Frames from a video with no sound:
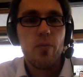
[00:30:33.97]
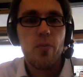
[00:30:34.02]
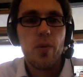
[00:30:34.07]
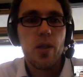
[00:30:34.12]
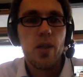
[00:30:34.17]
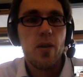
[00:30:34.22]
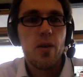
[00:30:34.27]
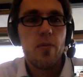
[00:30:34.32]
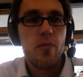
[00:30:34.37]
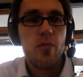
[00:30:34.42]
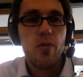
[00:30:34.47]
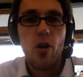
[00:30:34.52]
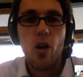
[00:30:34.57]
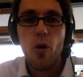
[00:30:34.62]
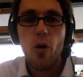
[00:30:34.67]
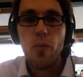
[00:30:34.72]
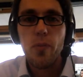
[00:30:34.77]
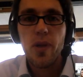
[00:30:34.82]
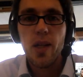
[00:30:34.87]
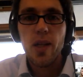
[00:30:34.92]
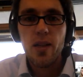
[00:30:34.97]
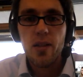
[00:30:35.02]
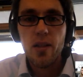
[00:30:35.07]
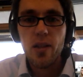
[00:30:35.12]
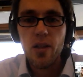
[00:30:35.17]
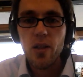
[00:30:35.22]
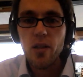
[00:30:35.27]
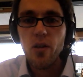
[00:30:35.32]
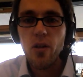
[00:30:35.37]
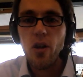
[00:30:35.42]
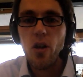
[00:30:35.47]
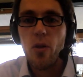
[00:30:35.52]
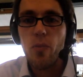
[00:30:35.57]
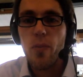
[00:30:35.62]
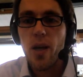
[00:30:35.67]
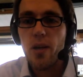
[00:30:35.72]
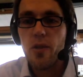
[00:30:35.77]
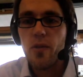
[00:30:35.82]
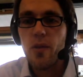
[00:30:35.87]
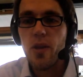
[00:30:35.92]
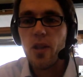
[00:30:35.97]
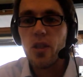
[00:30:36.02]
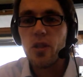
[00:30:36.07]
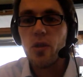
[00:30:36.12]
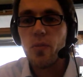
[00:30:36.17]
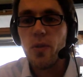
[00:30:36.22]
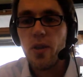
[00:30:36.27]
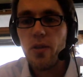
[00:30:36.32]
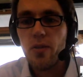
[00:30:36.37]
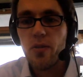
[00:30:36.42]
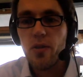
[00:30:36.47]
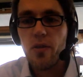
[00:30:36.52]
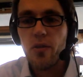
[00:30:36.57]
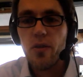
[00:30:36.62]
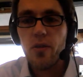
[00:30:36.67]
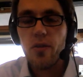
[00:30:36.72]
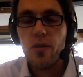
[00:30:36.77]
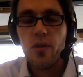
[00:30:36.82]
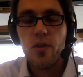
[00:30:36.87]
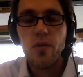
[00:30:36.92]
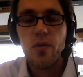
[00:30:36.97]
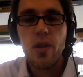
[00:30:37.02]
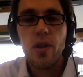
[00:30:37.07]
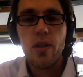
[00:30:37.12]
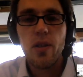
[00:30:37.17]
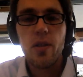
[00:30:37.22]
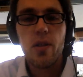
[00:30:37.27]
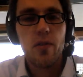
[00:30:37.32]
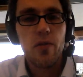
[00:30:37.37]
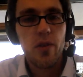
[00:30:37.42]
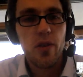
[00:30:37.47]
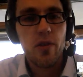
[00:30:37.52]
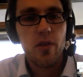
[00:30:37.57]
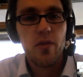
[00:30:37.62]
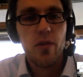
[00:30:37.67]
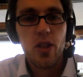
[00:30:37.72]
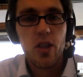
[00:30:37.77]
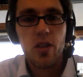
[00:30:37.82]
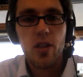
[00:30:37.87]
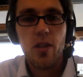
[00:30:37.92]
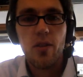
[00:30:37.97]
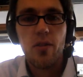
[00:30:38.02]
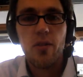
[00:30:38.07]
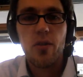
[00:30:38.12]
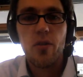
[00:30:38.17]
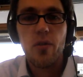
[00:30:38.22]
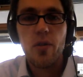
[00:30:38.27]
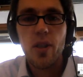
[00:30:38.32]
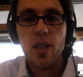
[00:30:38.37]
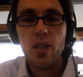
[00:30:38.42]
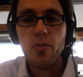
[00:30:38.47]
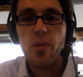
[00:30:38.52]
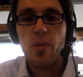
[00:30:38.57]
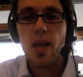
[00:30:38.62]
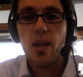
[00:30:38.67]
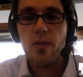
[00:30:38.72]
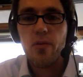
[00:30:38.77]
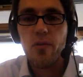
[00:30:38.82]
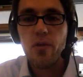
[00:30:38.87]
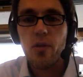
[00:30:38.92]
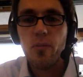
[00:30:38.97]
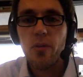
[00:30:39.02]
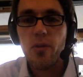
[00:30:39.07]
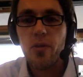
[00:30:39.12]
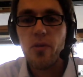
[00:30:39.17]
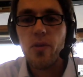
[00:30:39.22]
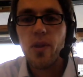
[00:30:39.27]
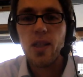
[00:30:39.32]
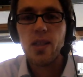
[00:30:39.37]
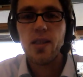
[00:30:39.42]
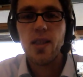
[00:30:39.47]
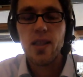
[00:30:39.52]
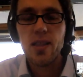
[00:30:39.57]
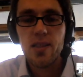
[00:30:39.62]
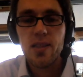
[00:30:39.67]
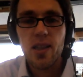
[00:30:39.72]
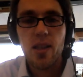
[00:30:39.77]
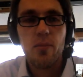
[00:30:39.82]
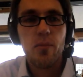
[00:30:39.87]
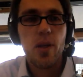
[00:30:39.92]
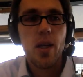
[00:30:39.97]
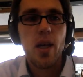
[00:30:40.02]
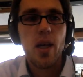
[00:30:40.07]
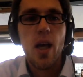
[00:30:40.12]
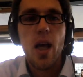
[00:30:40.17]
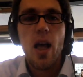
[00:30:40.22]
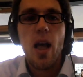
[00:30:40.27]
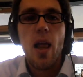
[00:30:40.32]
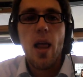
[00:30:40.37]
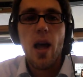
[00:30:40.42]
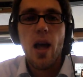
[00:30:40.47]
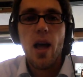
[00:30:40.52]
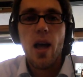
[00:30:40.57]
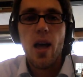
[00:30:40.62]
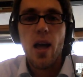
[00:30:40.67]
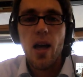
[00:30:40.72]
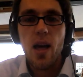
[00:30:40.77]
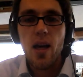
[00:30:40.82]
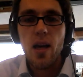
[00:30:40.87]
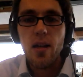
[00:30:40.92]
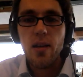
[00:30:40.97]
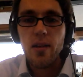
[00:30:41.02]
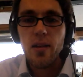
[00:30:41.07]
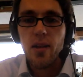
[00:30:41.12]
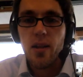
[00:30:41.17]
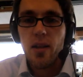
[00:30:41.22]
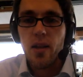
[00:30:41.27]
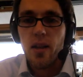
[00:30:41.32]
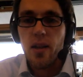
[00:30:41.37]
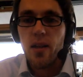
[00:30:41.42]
open data or open educational resources, you need infrastructures, you need platforms to access them, and